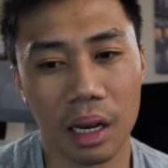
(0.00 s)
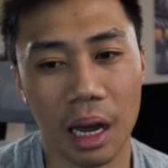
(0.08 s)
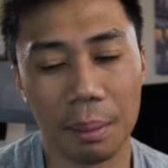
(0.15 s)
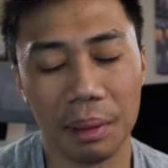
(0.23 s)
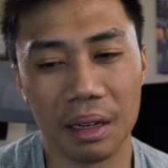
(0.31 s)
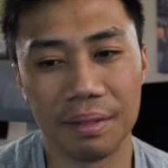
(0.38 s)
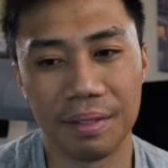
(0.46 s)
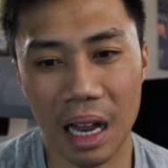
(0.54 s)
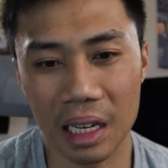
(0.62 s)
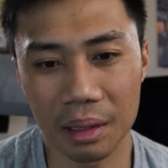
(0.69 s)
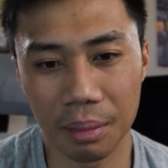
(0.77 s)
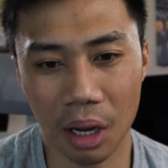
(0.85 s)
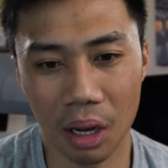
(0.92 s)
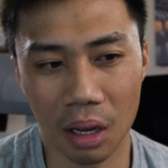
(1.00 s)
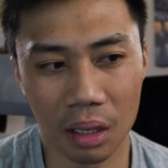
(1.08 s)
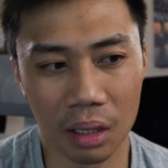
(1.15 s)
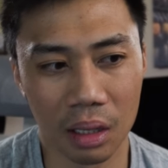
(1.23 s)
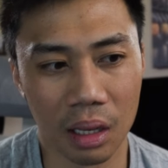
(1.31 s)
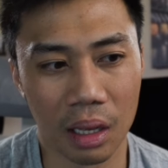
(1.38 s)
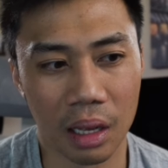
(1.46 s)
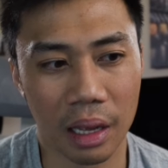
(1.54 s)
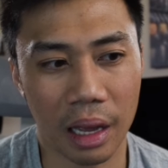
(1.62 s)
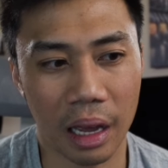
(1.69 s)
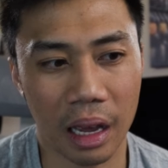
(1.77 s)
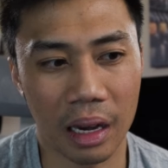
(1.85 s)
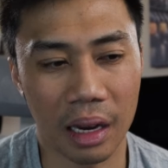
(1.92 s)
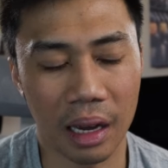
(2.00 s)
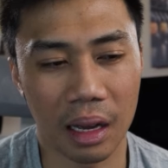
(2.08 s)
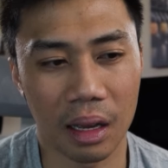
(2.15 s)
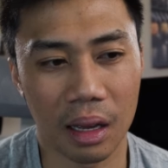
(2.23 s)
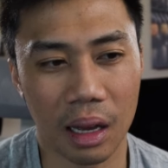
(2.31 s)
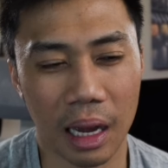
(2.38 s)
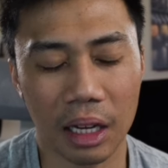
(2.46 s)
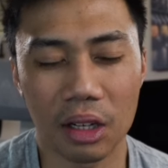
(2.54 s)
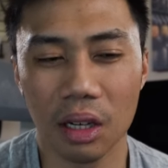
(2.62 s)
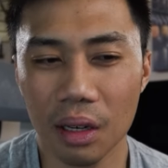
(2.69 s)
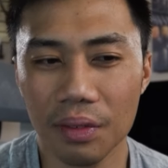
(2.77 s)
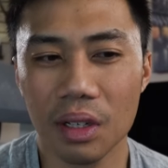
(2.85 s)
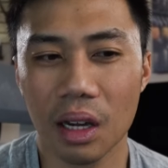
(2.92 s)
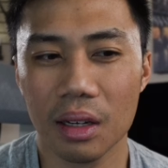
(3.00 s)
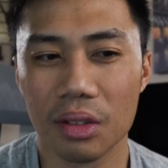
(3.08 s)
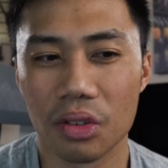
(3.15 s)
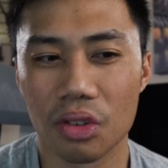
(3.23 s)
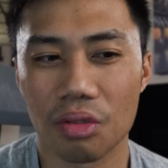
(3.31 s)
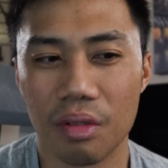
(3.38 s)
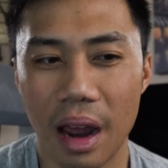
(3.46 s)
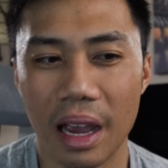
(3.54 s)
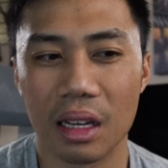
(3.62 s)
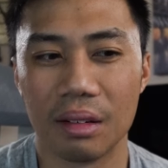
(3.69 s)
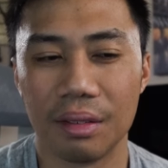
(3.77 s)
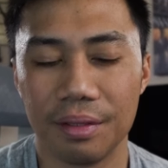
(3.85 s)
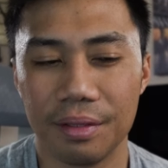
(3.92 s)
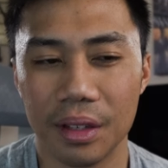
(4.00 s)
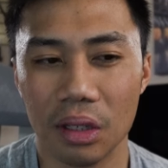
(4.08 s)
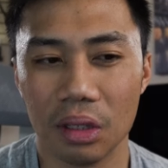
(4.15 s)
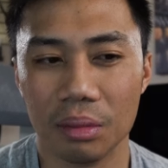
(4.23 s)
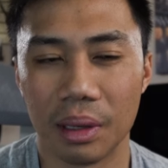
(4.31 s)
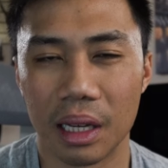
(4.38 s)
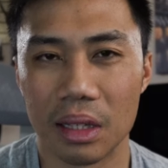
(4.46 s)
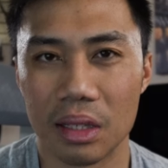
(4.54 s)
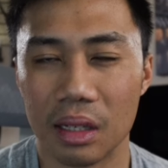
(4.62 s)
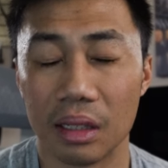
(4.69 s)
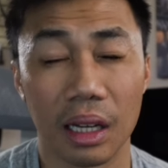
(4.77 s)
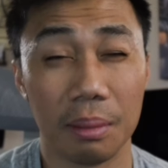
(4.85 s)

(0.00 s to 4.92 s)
I played volleyball, and I could have done track and field, but I didn't.